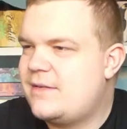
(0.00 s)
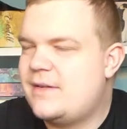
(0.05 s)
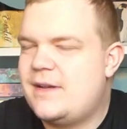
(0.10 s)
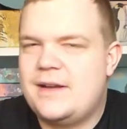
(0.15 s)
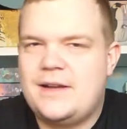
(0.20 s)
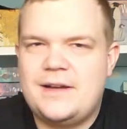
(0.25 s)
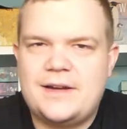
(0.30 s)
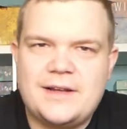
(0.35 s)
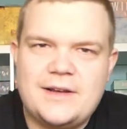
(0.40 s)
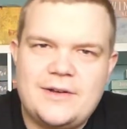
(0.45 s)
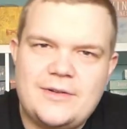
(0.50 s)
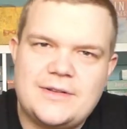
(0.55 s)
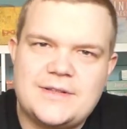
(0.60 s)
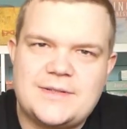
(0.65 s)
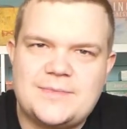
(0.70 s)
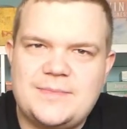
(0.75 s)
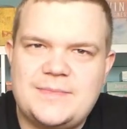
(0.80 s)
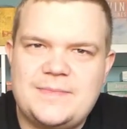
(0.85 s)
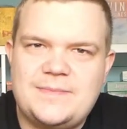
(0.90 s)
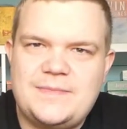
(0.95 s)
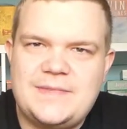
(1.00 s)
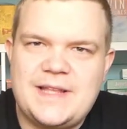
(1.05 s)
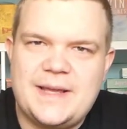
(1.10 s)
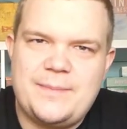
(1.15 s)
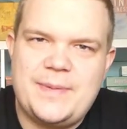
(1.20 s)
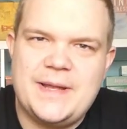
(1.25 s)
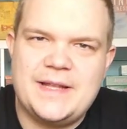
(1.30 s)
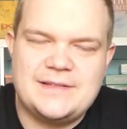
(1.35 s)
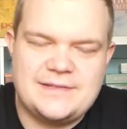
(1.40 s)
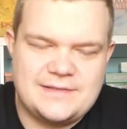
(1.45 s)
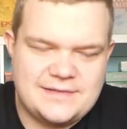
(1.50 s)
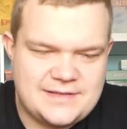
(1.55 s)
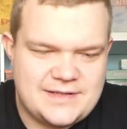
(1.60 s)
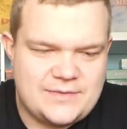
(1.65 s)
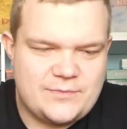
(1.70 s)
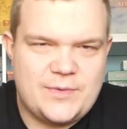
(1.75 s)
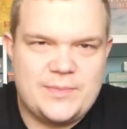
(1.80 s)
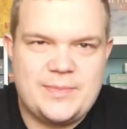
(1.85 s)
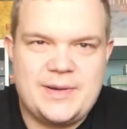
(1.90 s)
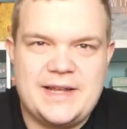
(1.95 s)
I got a hold of some dead pencils
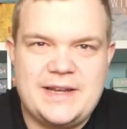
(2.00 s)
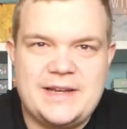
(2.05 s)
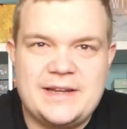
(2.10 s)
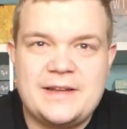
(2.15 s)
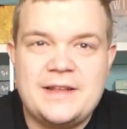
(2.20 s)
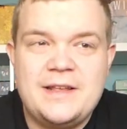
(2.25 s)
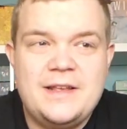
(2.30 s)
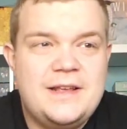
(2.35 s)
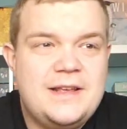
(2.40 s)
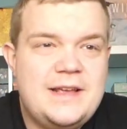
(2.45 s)
and we played it.